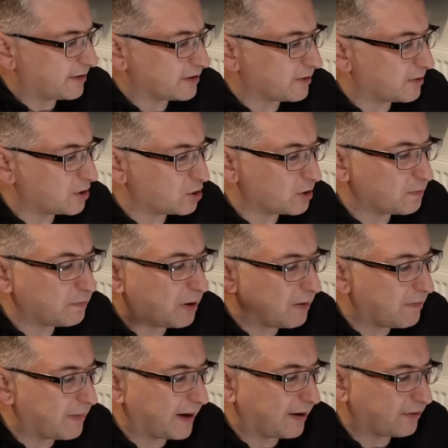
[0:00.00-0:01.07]
so it should
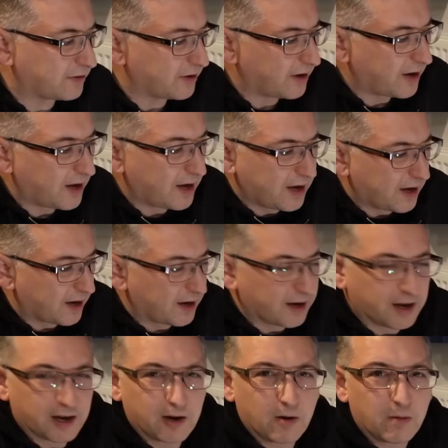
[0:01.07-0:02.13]
pump out
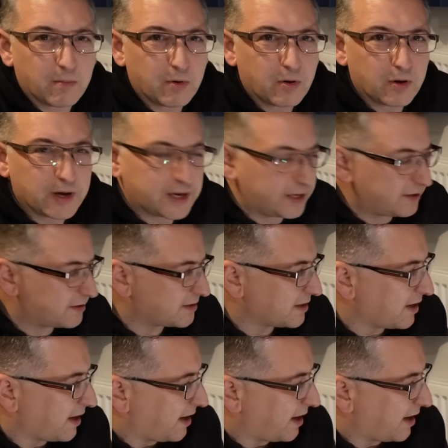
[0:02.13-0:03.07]
a lot more heat.